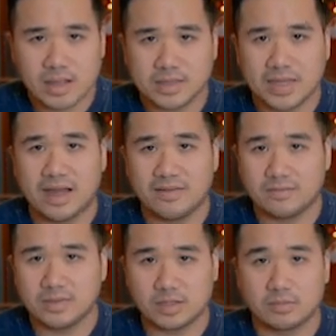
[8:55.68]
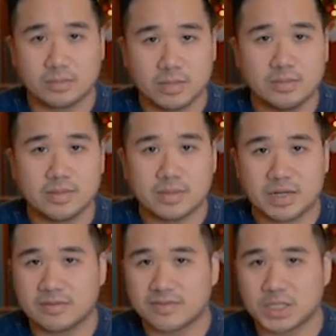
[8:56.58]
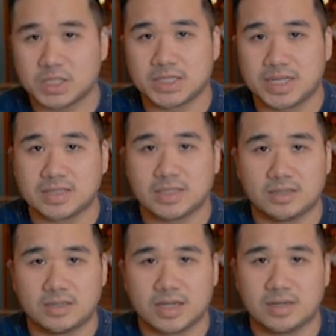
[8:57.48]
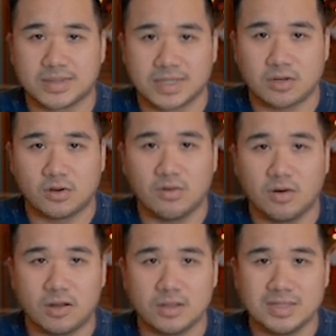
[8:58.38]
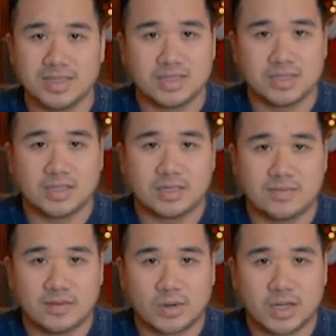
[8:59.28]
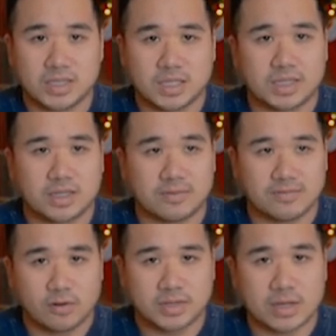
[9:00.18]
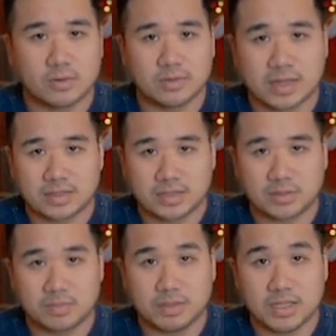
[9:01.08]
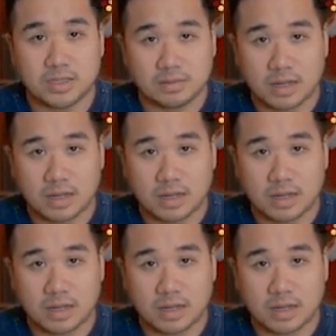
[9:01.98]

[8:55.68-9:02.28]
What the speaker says: They have, you know, a little bit better feature sets here and there, but overall, if you want just a phone that will, you know, be